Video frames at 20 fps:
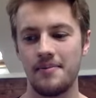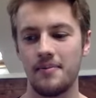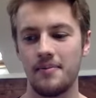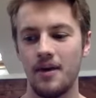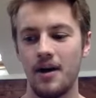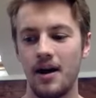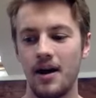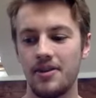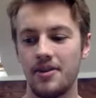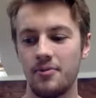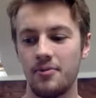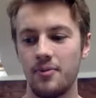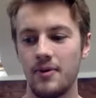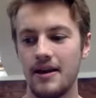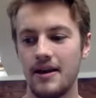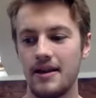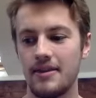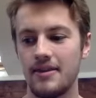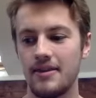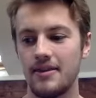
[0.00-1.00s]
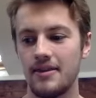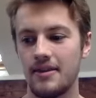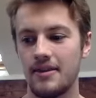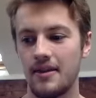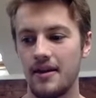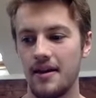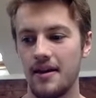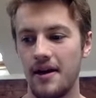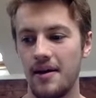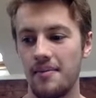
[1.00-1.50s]
either with
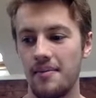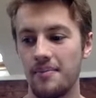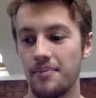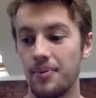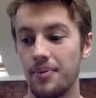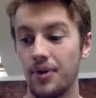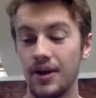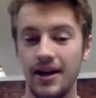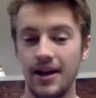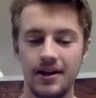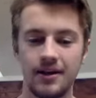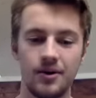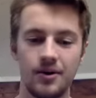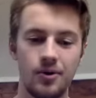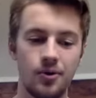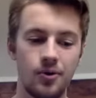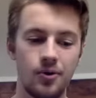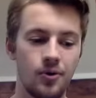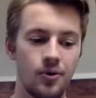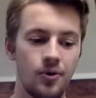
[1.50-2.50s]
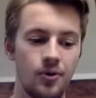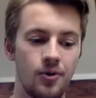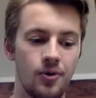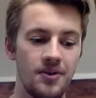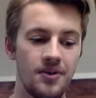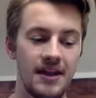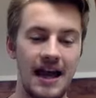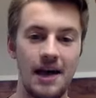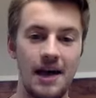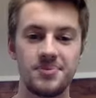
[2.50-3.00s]
bullying or
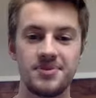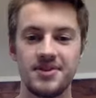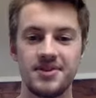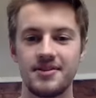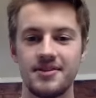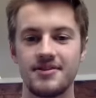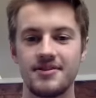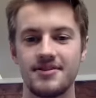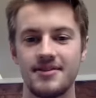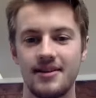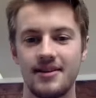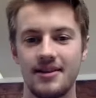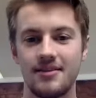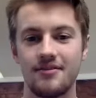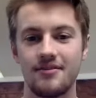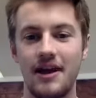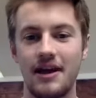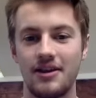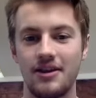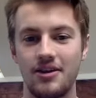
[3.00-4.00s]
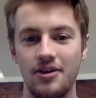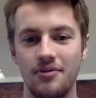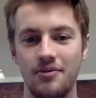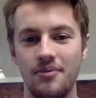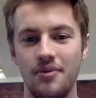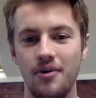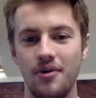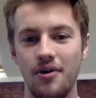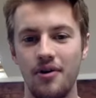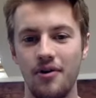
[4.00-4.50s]
the absence, like the
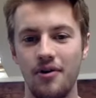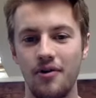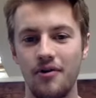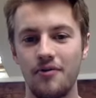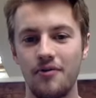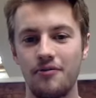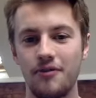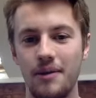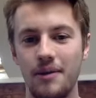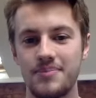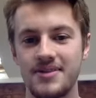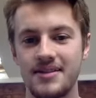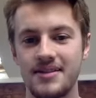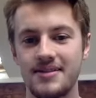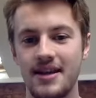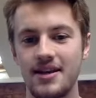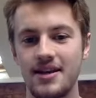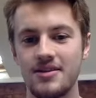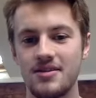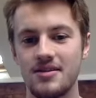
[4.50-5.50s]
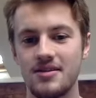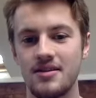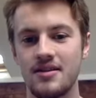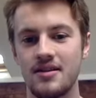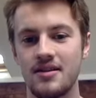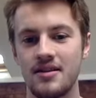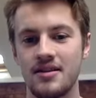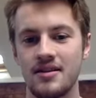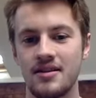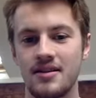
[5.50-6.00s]
vacuum of
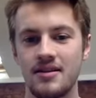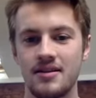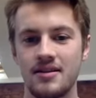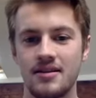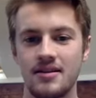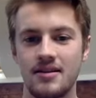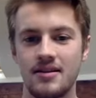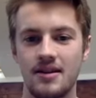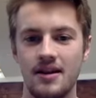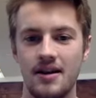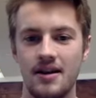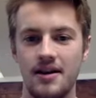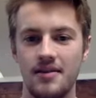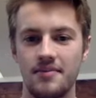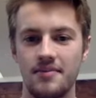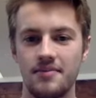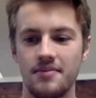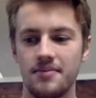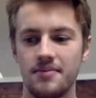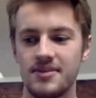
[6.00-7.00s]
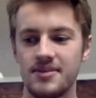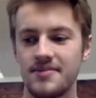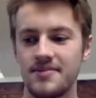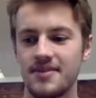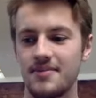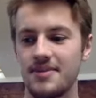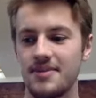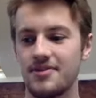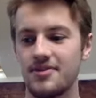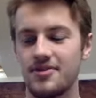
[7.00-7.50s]
representation. Because if
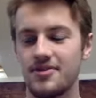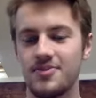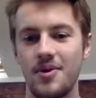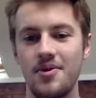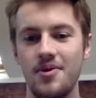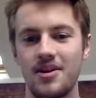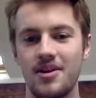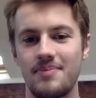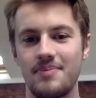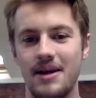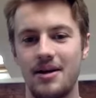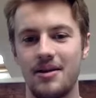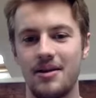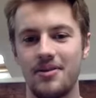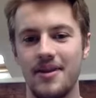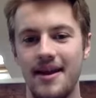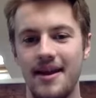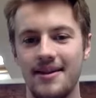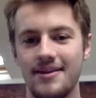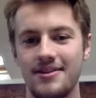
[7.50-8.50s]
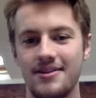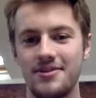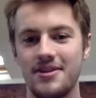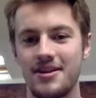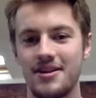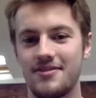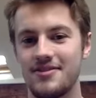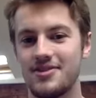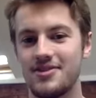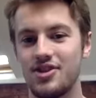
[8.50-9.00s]
something's not spoken about, then you
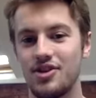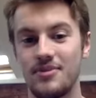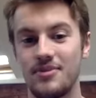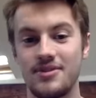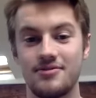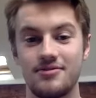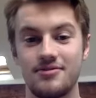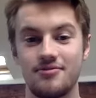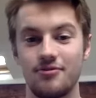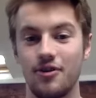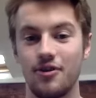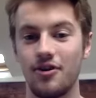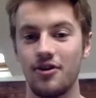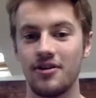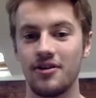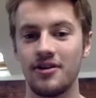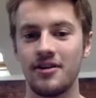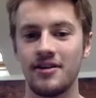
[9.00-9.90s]
kind of assume it's wrong,